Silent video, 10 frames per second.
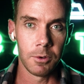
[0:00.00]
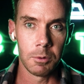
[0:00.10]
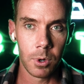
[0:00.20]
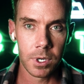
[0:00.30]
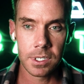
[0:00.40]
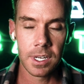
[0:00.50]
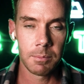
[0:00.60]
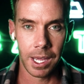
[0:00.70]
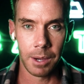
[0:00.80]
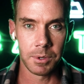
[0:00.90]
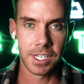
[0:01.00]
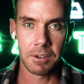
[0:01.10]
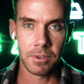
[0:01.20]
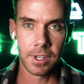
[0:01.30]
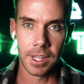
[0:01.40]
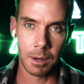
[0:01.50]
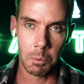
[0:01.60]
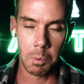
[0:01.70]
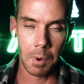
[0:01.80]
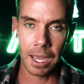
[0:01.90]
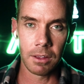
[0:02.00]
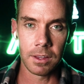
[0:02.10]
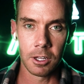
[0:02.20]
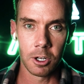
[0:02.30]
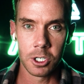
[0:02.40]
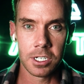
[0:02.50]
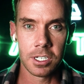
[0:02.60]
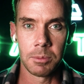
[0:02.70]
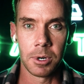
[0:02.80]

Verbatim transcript: food poisoning, but I was definitely like wildly allergic to the